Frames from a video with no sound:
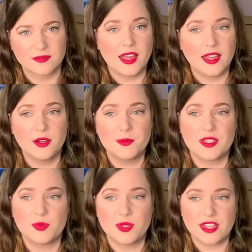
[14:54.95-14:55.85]
I hope
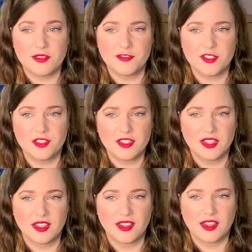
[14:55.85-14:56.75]
this was helpful.
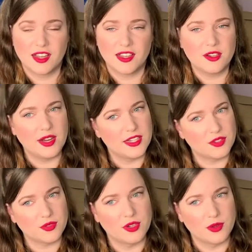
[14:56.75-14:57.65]
I know I
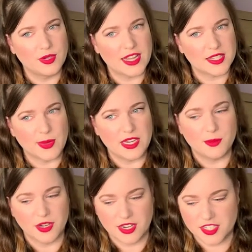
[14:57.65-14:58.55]
don't know as many
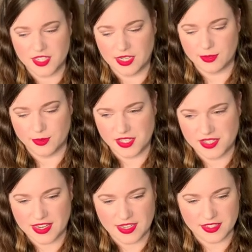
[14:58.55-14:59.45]
percussion libraries
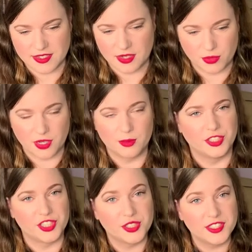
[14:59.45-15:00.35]
as I probably
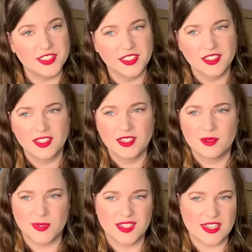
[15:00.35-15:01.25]
should,
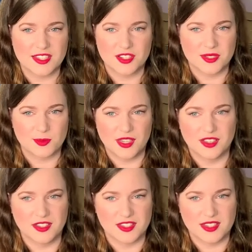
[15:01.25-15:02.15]
but that's just
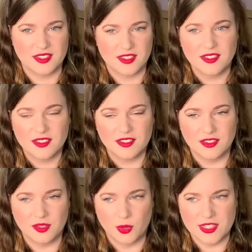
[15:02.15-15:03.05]
because
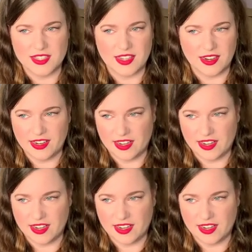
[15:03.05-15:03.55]
the ones that I